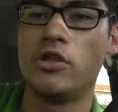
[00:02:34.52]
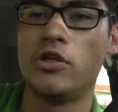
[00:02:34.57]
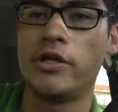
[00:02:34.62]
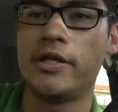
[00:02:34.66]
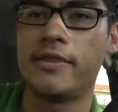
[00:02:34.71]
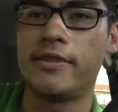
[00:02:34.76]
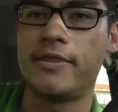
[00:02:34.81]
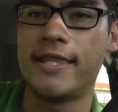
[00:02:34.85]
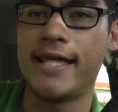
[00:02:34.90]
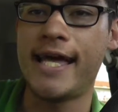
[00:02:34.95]
Look
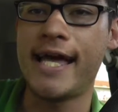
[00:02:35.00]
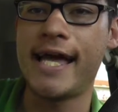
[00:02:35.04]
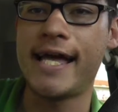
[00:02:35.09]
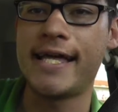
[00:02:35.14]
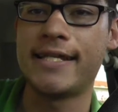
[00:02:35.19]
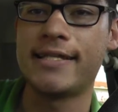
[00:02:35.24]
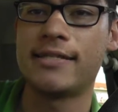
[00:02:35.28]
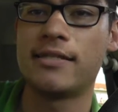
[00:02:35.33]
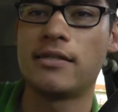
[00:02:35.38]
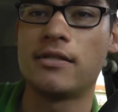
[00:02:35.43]
at
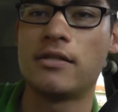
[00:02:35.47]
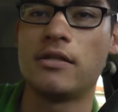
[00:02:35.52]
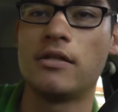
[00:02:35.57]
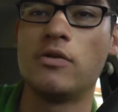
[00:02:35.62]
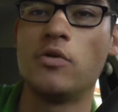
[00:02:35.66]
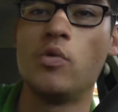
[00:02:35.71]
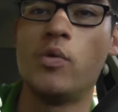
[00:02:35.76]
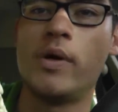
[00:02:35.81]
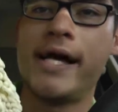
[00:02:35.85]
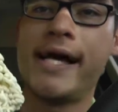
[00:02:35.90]
that.
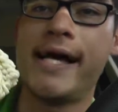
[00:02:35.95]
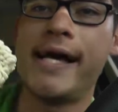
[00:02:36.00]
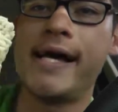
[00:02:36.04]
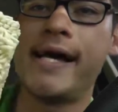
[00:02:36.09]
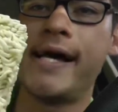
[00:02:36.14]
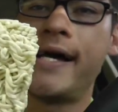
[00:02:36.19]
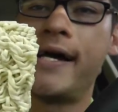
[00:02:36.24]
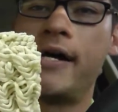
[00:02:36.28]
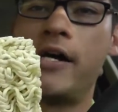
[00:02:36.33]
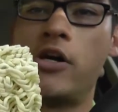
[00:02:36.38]

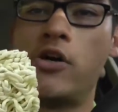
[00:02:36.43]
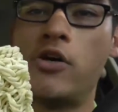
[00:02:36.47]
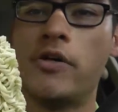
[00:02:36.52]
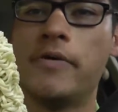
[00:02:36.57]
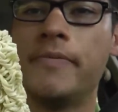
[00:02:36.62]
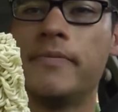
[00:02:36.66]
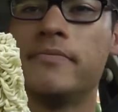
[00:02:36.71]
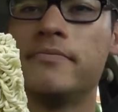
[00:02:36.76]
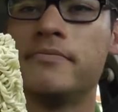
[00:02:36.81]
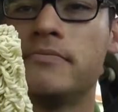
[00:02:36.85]

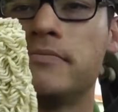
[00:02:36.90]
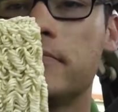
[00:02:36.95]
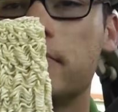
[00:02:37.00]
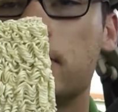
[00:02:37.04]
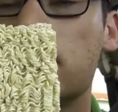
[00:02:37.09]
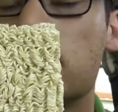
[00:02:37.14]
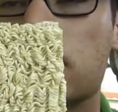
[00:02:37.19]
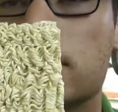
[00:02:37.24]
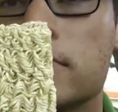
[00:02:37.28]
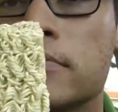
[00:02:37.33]
Wow.
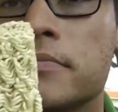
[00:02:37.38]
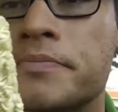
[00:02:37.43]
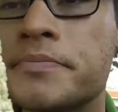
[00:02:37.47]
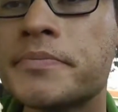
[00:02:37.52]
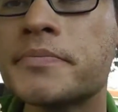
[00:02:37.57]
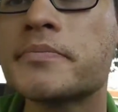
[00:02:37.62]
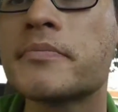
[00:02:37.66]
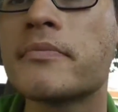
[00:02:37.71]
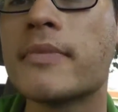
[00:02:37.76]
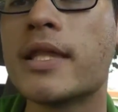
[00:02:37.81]

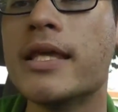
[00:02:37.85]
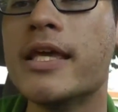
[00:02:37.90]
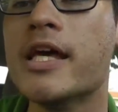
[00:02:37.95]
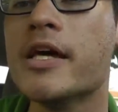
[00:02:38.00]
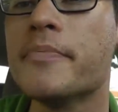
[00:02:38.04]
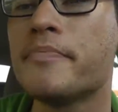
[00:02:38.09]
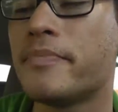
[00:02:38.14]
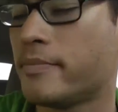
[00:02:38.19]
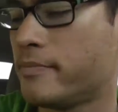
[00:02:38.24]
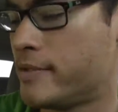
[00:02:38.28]

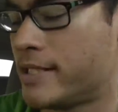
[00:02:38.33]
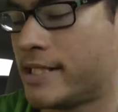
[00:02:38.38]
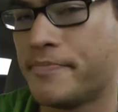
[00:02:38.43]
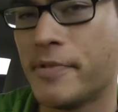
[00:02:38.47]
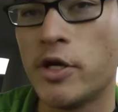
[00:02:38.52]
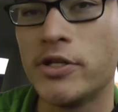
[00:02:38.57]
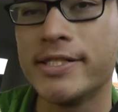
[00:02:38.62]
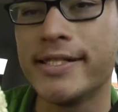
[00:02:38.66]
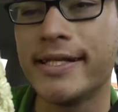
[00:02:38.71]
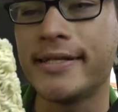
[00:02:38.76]
Yep,
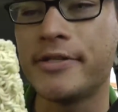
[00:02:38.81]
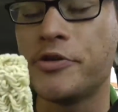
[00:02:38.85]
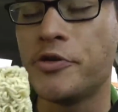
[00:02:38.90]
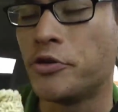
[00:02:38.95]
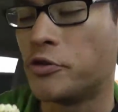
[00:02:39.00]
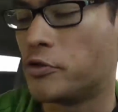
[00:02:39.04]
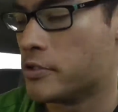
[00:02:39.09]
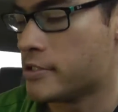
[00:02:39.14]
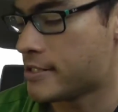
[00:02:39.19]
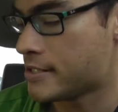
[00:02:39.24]
smells like
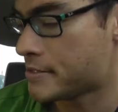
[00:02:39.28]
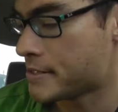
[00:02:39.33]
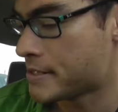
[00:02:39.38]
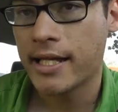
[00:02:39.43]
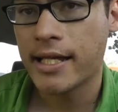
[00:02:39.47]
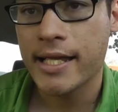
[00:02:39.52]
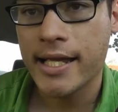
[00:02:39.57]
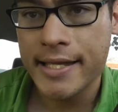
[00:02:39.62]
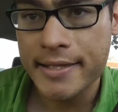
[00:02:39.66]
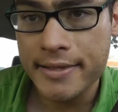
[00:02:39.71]
noodles.
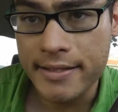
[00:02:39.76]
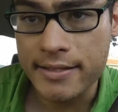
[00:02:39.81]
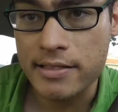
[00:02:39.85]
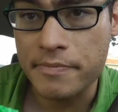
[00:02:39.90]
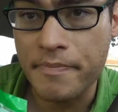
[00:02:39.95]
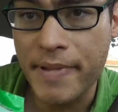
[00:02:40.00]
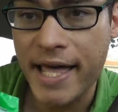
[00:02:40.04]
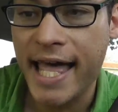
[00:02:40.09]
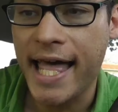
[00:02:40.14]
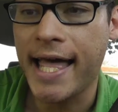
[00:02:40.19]
In this
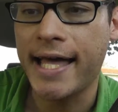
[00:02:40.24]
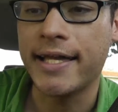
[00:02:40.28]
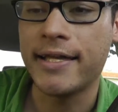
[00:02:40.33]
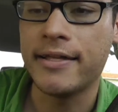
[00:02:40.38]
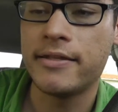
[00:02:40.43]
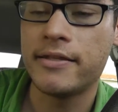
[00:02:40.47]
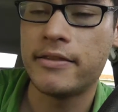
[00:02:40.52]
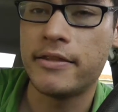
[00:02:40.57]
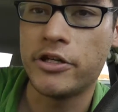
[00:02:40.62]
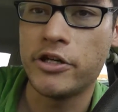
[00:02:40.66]
bag,
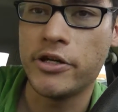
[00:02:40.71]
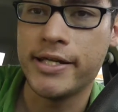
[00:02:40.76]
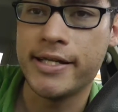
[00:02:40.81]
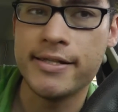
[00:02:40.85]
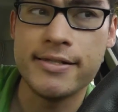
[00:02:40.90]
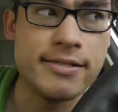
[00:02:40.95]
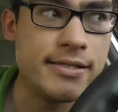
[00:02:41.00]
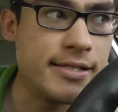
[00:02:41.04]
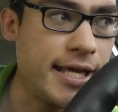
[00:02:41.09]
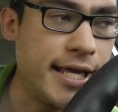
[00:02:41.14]
there
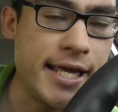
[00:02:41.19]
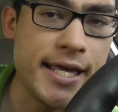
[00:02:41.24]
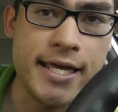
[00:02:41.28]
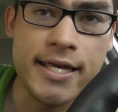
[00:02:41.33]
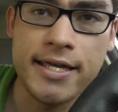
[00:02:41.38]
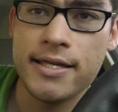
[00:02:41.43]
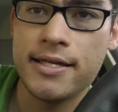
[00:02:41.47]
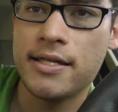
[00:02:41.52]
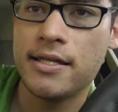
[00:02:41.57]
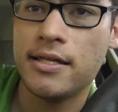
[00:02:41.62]
is
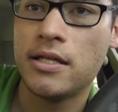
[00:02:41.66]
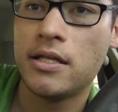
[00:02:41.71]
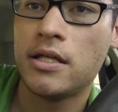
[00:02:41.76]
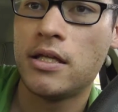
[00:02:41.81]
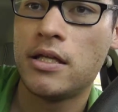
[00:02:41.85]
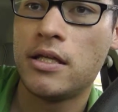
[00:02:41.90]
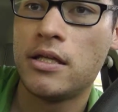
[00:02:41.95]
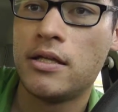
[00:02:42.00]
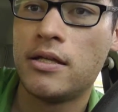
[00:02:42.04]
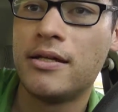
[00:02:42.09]

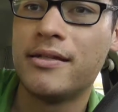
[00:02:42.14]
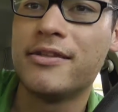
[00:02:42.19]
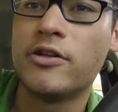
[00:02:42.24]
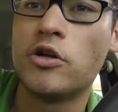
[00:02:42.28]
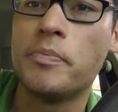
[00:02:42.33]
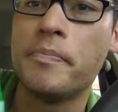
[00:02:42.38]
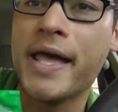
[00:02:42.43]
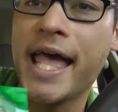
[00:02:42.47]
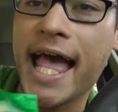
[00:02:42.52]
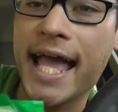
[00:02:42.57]
a
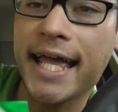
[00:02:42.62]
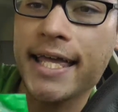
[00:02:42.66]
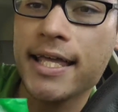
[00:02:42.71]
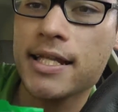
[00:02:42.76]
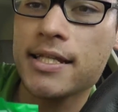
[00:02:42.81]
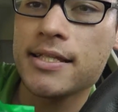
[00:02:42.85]
little packet.